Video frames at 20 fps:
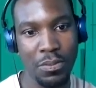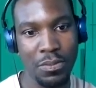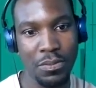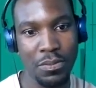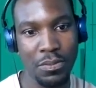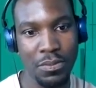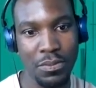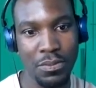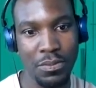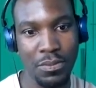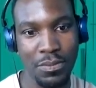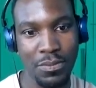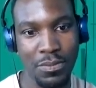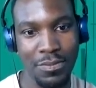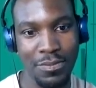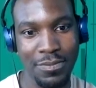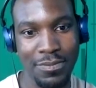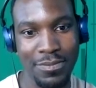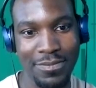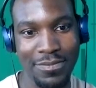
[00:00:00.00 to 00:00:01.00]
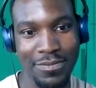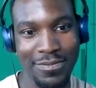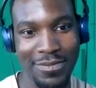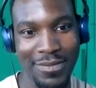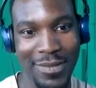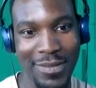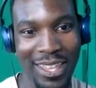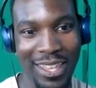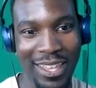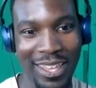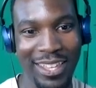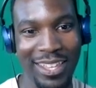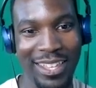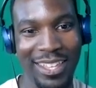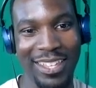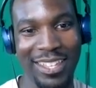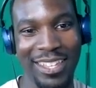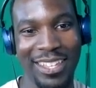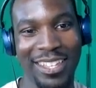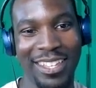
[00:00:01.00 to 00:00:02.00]

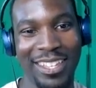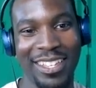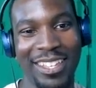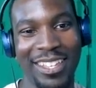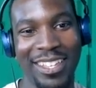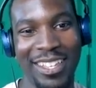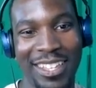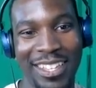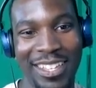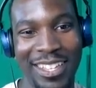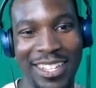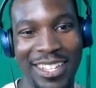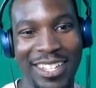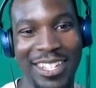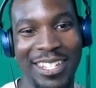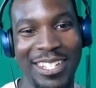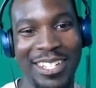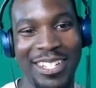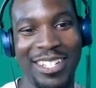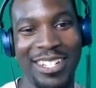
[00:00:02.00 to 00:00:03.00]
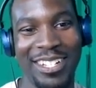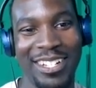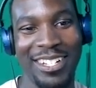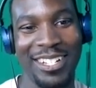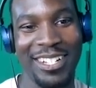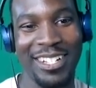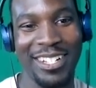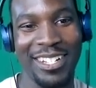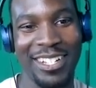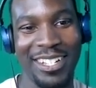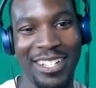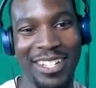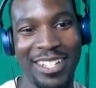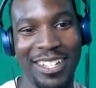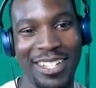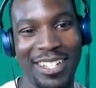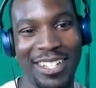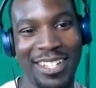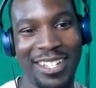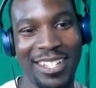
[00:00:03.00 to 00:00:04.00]

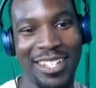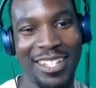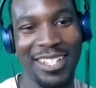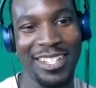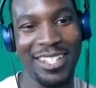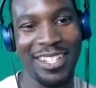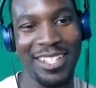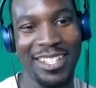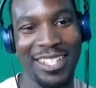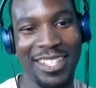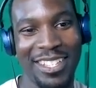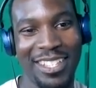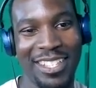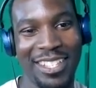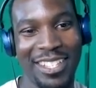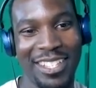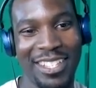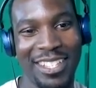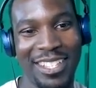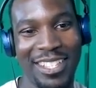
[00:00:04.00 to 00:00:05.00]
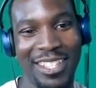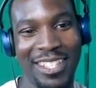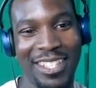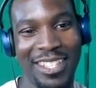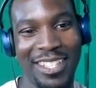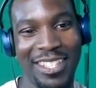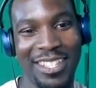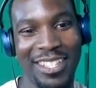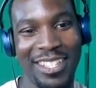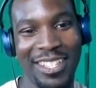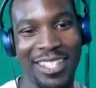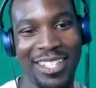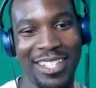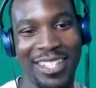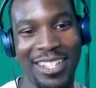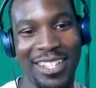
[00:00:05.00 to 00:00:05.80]
[no speech]